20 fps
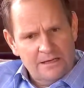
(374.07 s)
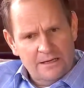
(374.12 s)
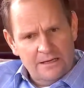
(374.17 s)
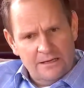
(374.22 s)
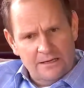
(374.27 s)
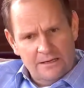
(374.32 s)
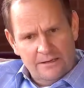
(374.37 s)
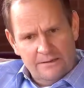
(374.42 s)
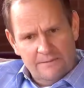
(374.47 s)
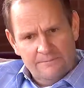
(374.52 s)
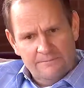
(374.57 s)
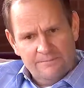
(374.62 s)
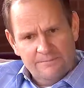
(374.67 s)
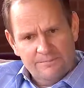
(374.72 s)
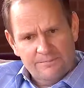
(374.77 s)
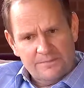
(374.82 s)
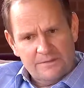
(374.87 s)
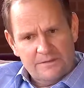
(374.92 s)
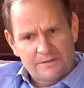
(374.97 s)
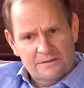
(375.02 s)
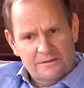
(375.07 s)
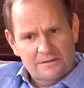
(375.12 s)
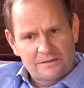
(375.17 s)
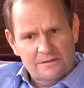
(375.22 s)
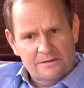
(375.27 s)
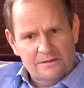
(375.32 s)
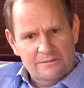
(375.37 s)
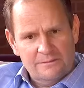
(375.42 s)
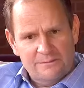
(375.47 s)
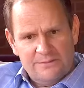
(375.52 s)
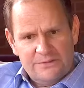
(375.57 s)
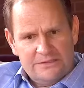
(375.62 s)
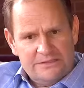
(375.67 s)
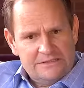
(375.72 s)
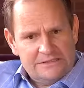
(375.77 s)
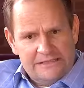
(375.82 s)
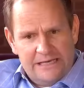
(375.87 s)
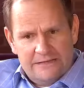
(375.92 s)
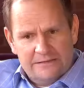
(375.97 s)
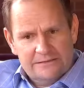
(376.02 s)
But
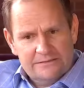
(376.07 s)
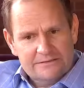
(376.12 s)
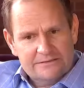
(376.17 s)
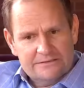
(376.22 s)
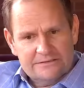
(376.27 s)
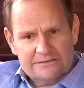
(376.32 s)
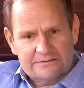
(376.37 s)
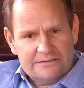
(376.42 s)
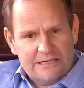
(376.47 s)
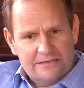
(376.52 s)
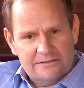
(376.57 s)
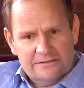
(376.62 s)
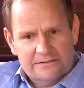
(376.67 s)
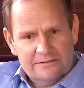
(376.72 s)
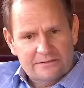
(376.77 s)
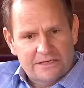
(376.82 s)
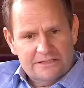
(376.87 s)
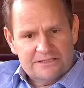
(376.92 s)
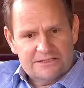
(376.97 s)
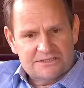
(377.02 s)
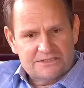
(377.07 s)
I don't know.